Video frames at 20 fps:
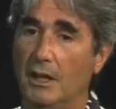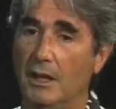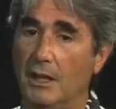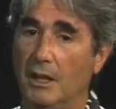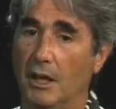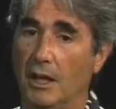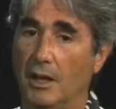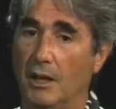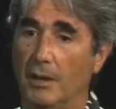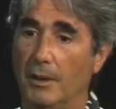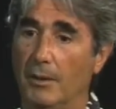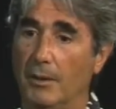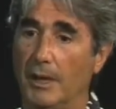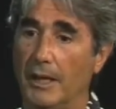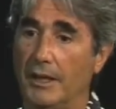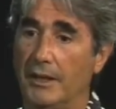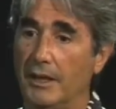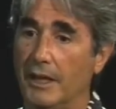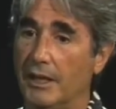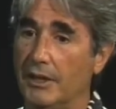
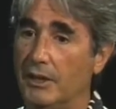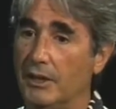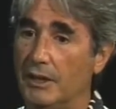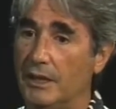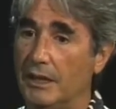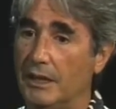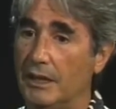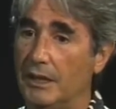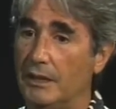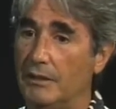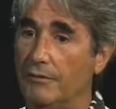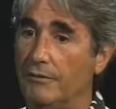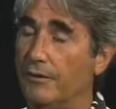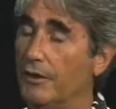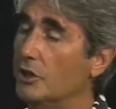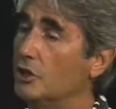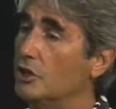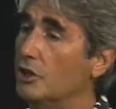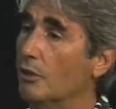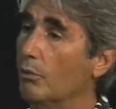And then the
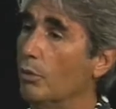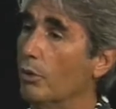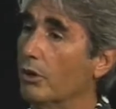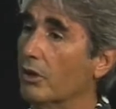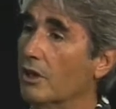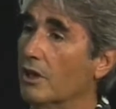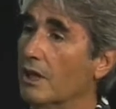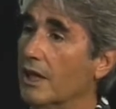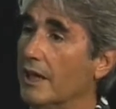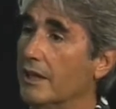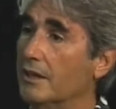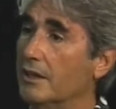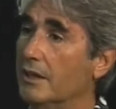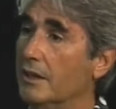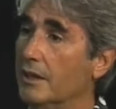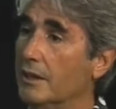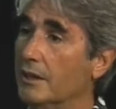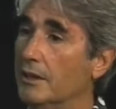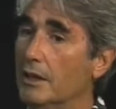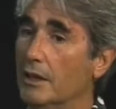fish that were
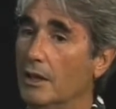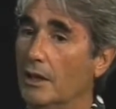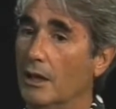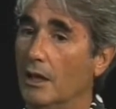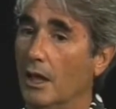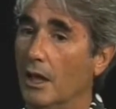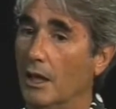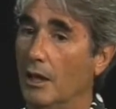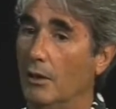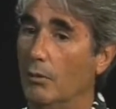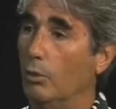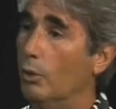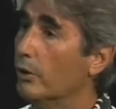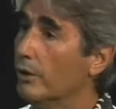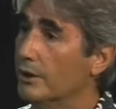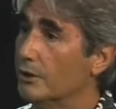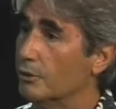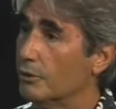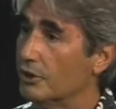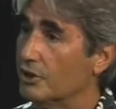collected were
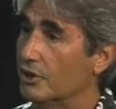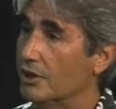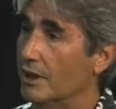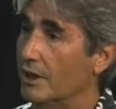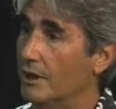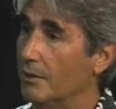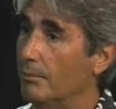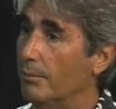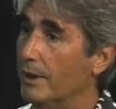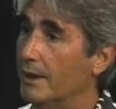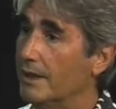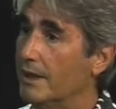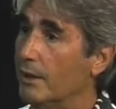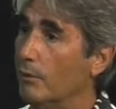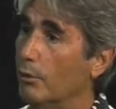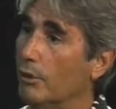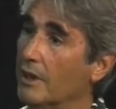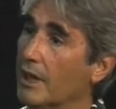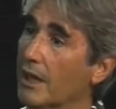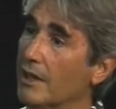interesting, but they
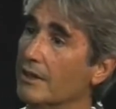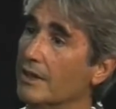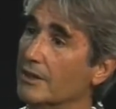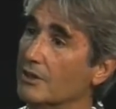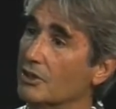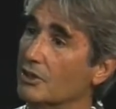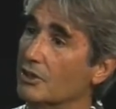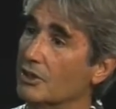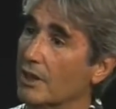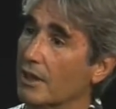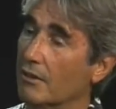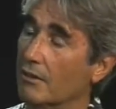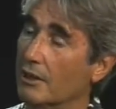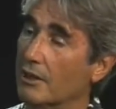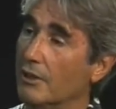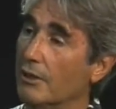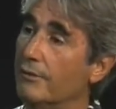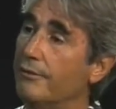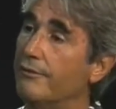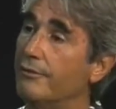were not
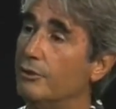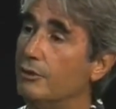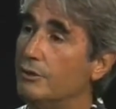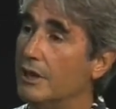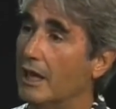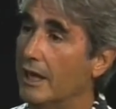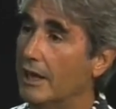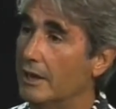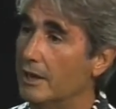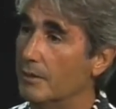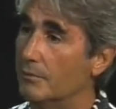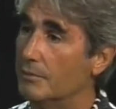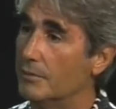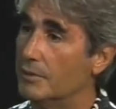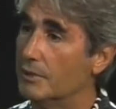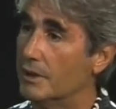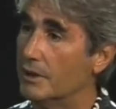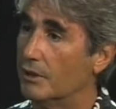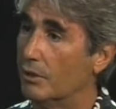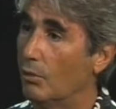necessarily the food
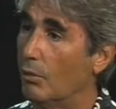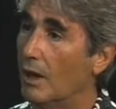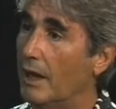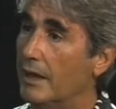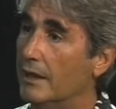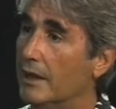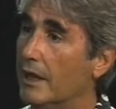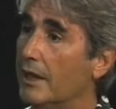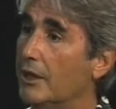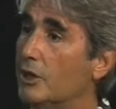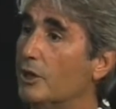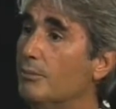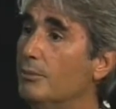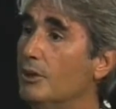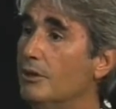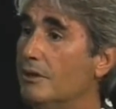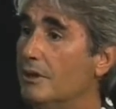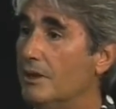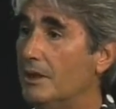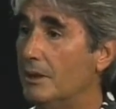items that the Waianae
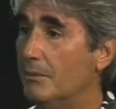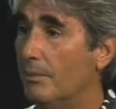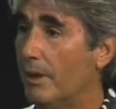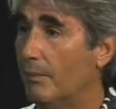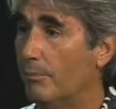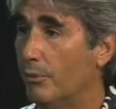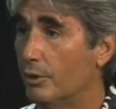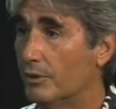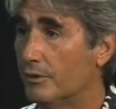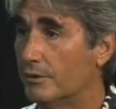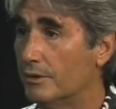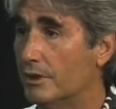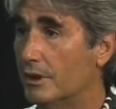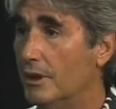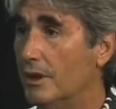community members